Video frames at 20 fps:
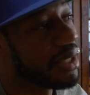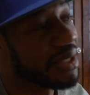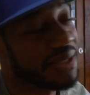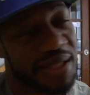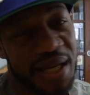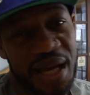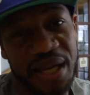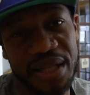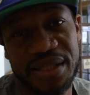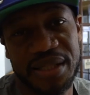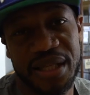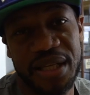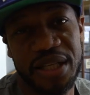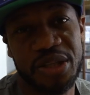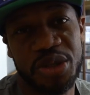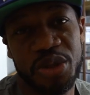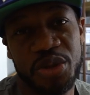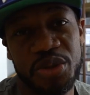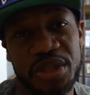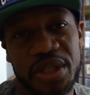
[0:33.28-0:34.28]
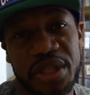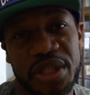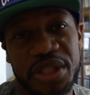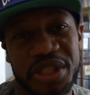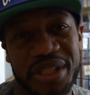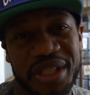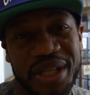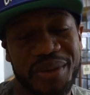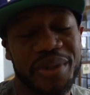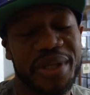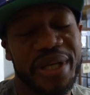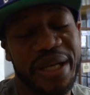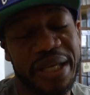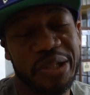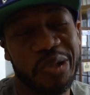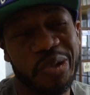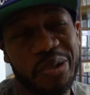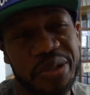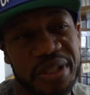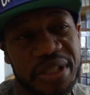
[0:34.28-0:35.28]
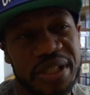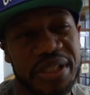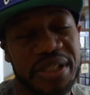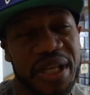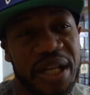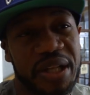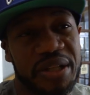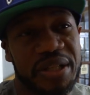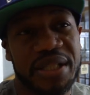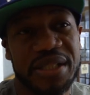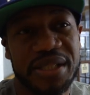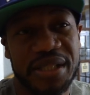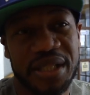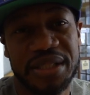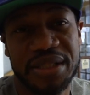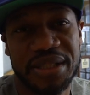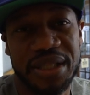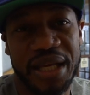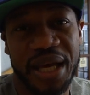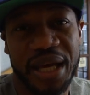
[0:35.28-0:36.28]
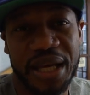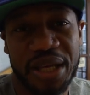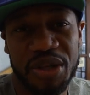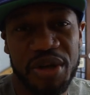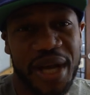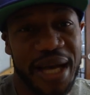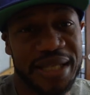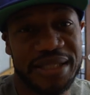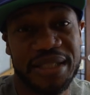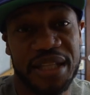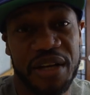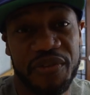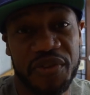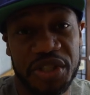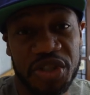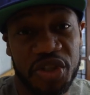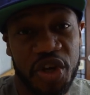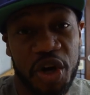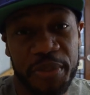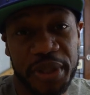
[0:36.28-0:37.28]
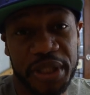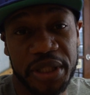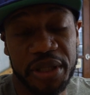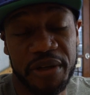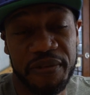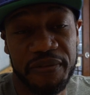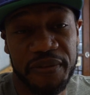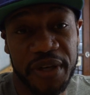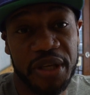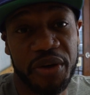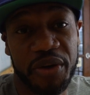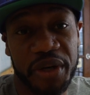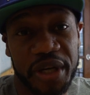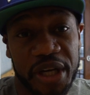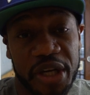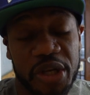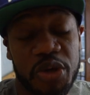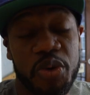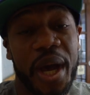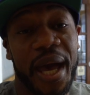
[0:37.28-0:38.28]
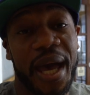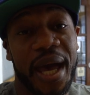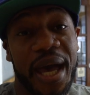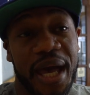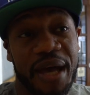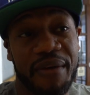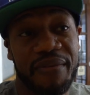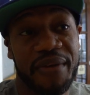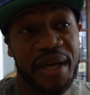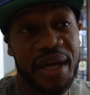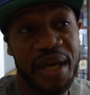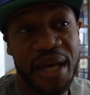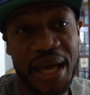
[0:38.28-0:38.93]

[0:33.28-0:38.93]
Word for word: It's kind of something new to the channel. Well, ain't new to the channel in the sense that you guys never saw me do the video here. You have.